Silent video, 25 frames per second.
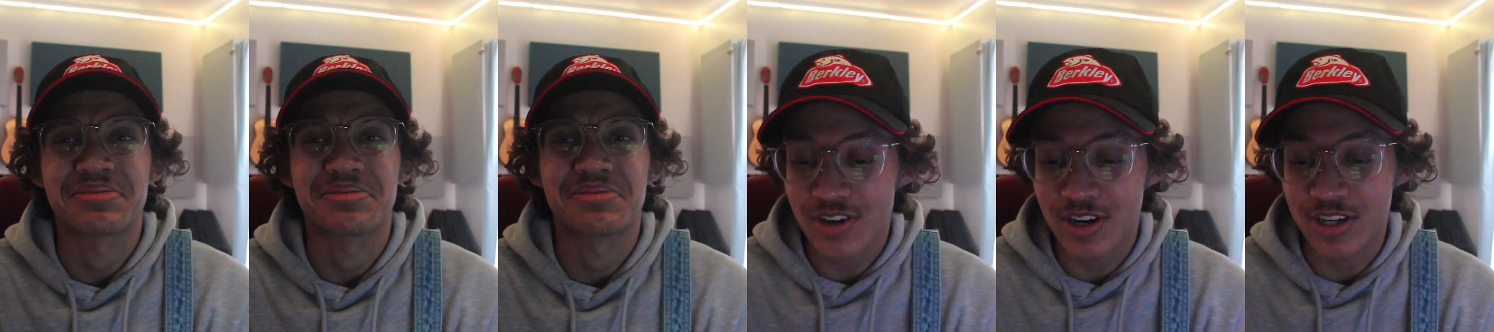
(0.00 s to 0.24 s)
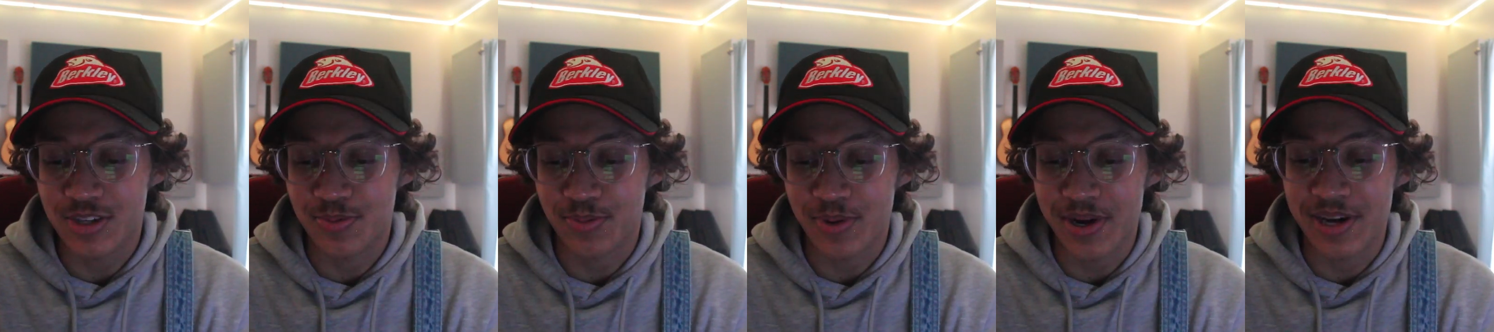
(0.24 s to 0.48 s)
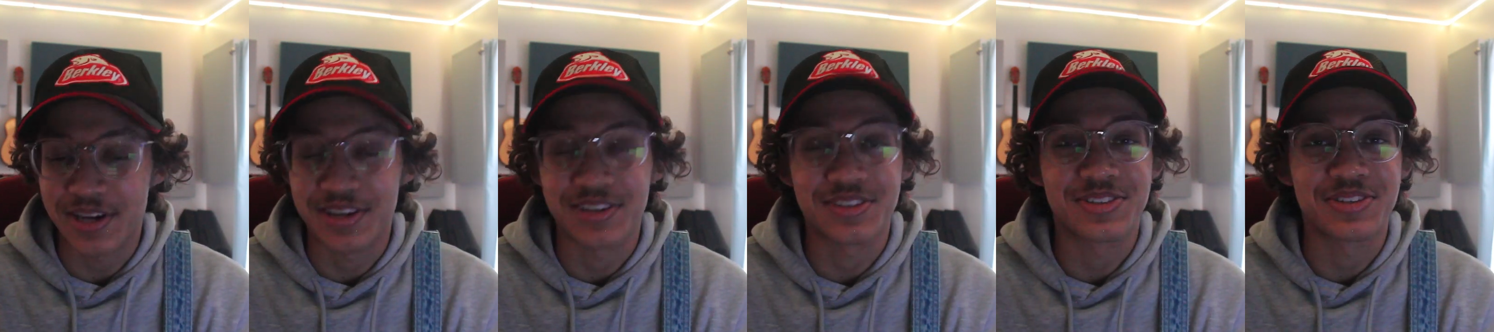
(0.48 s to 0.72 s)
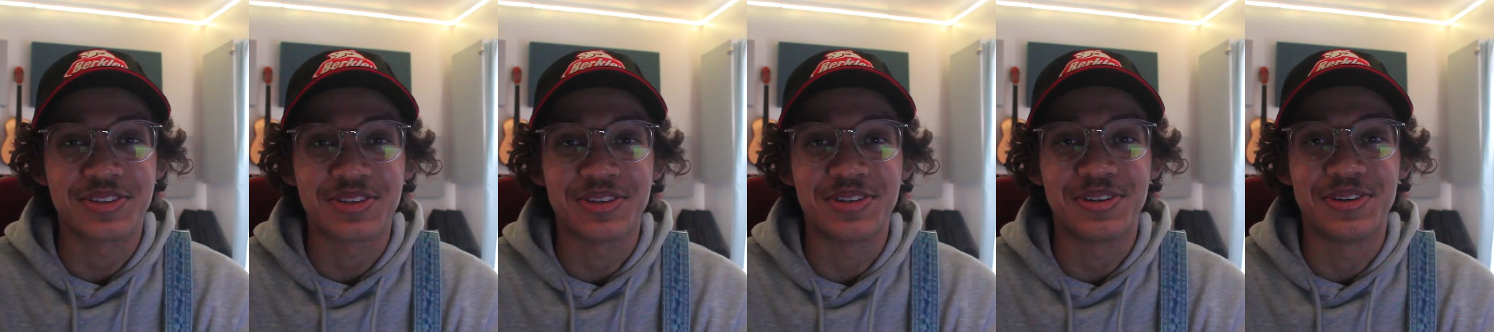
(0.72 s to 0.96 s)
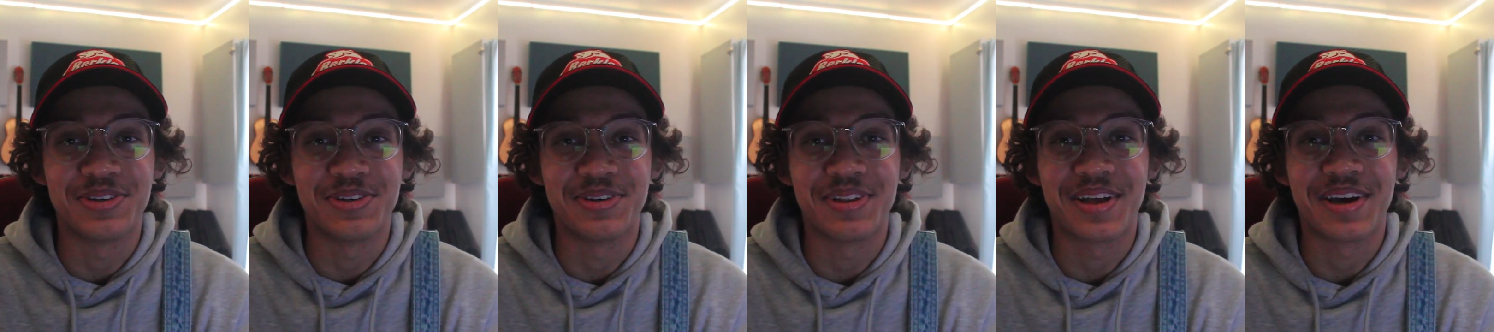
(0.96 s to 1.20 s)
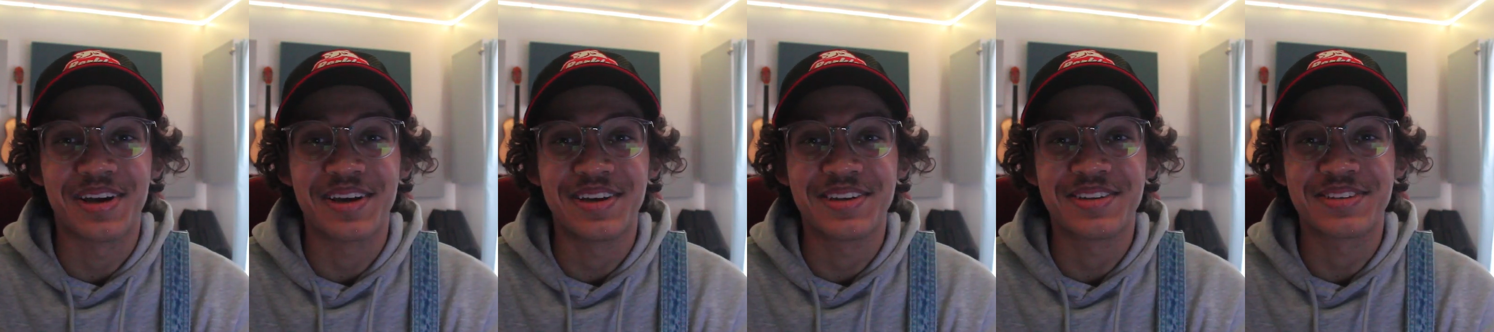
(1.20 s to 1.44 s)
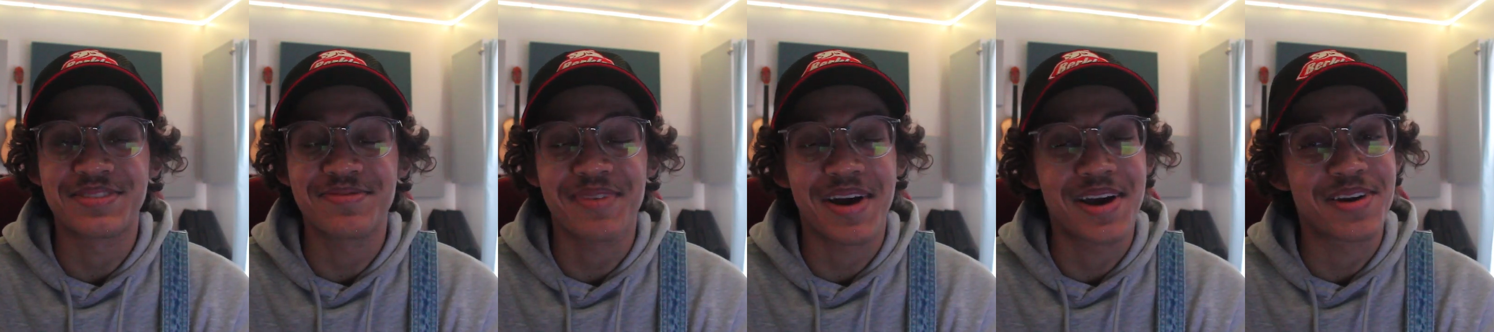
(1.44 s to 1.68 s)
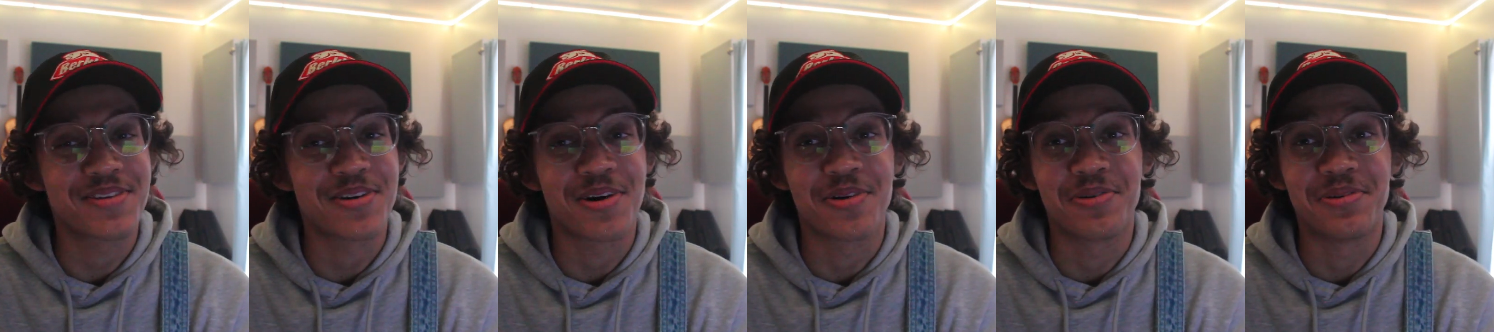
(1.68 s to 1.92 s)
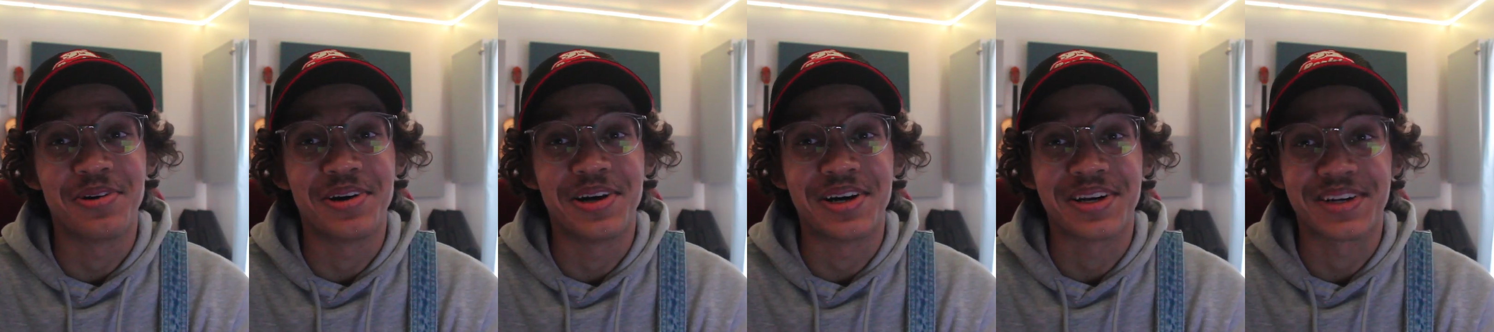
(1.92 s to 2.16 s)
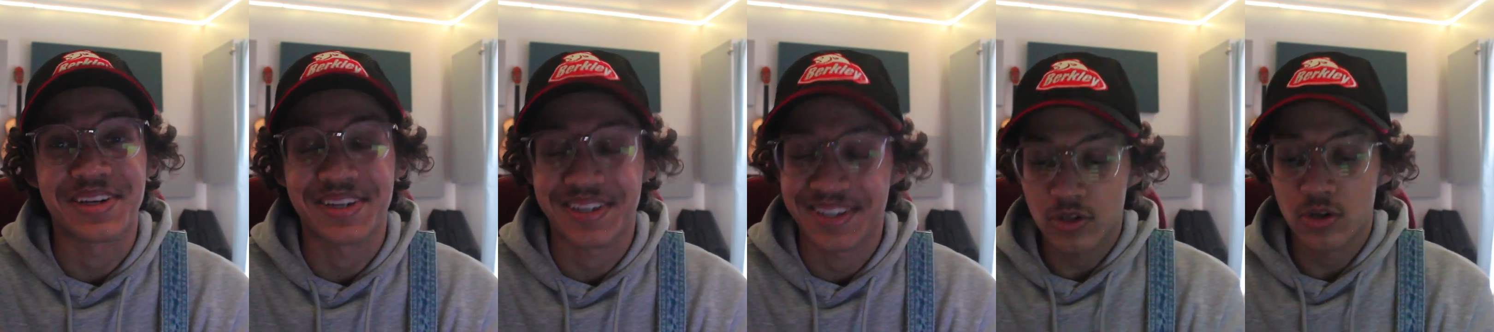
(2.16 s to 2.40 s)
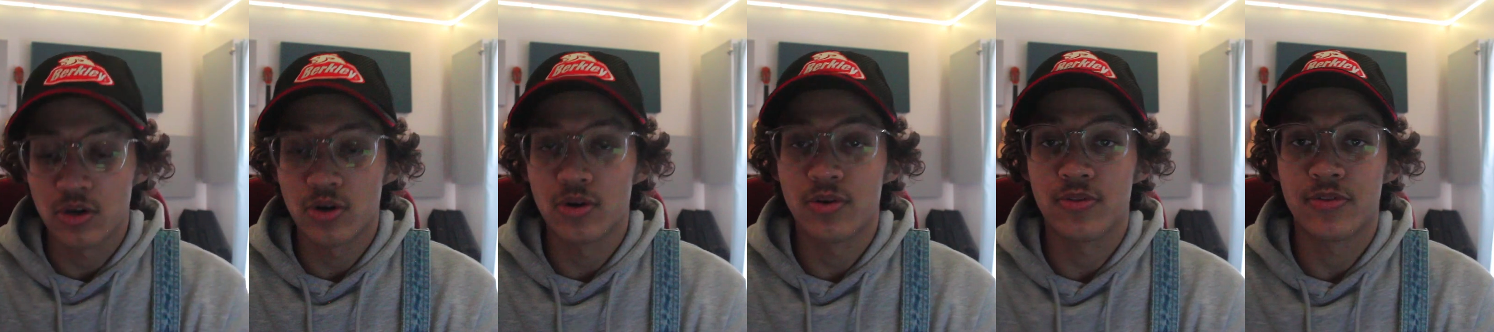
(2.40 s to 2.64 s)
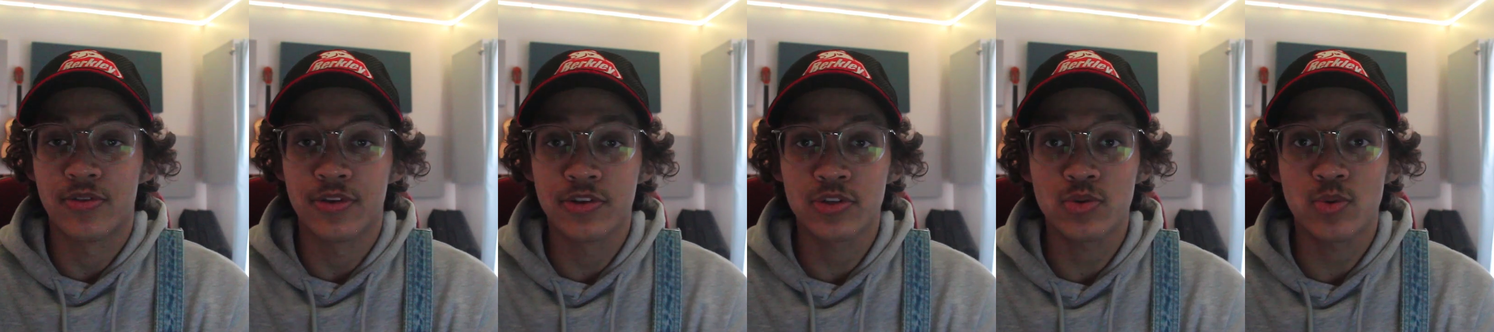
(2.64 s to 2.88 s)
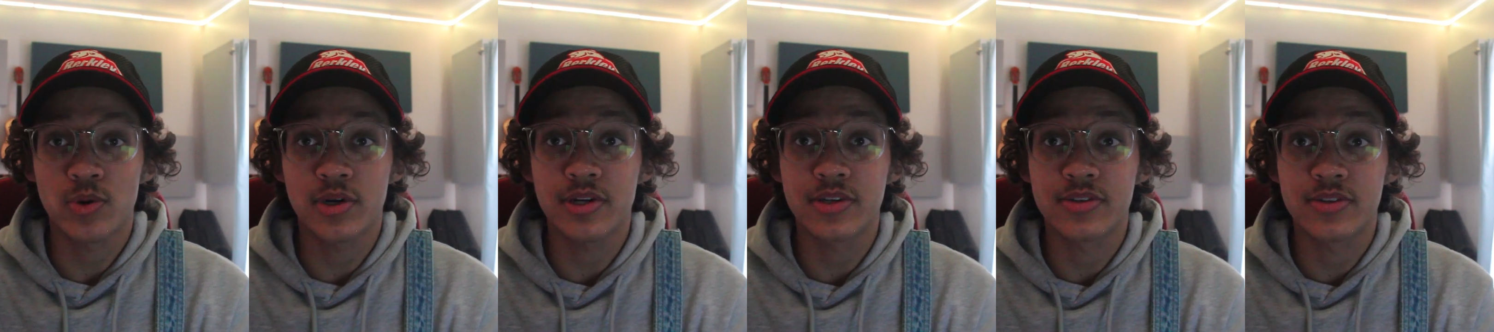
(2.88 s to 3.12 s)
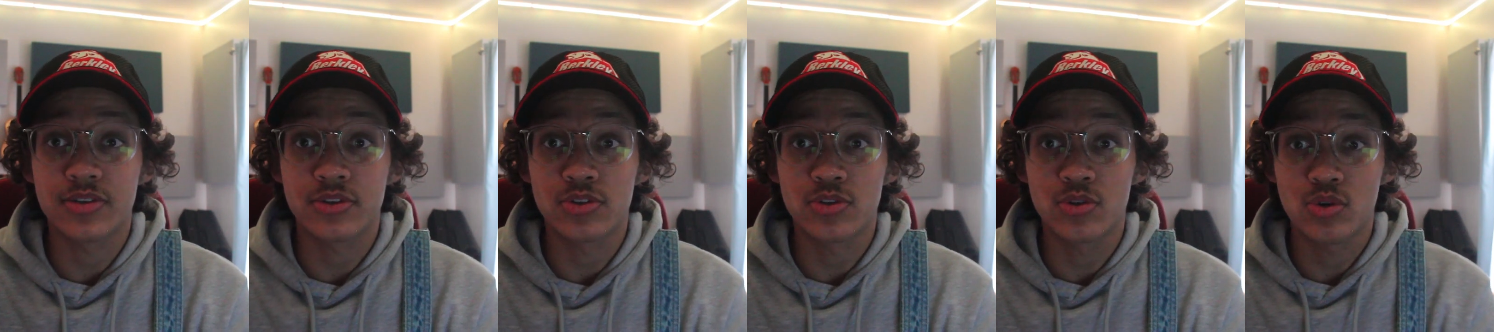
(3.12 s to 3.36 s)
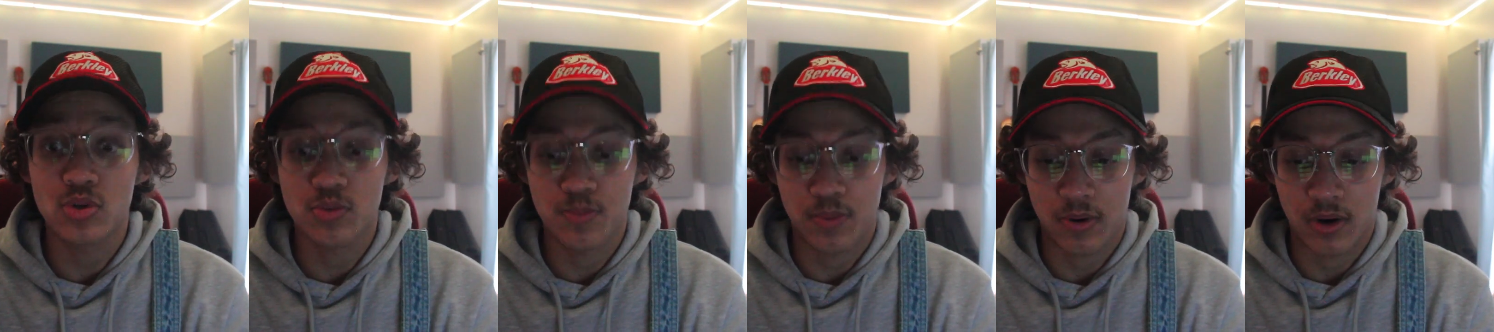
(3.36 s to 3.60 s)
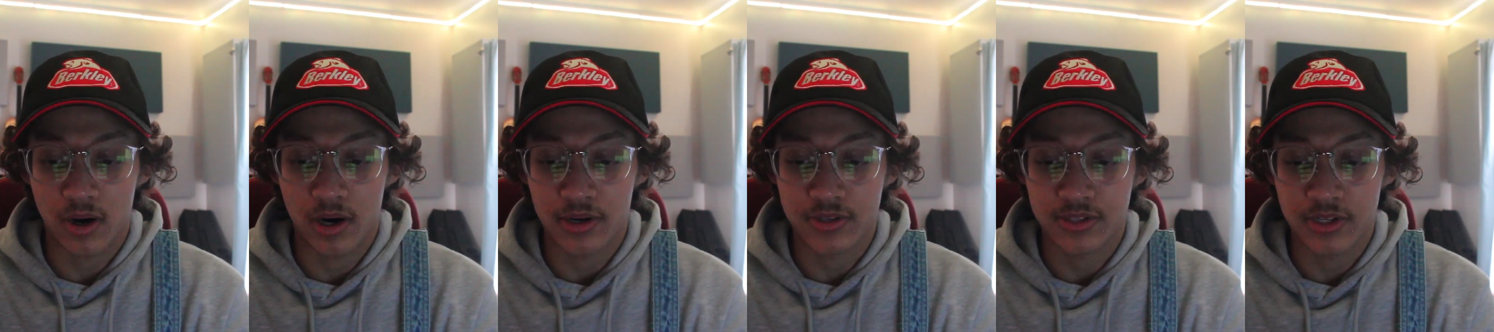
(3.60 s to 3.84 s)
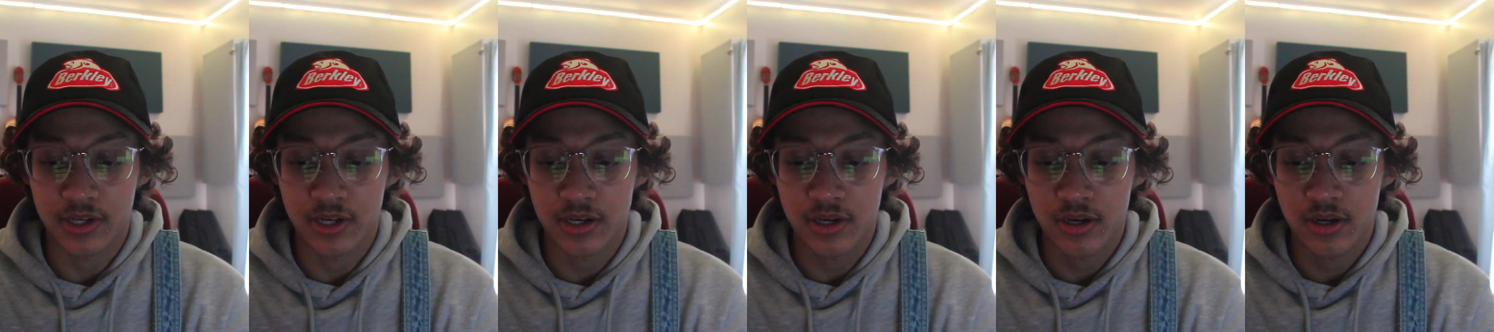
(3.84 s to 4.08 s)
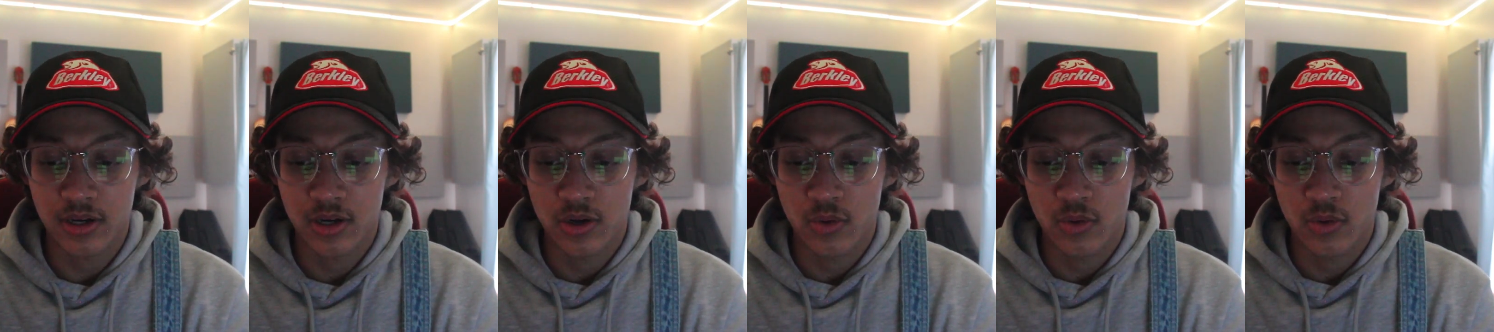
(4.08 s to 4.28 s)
Sorry to break it to you that this might not work. So this one is a two-parter.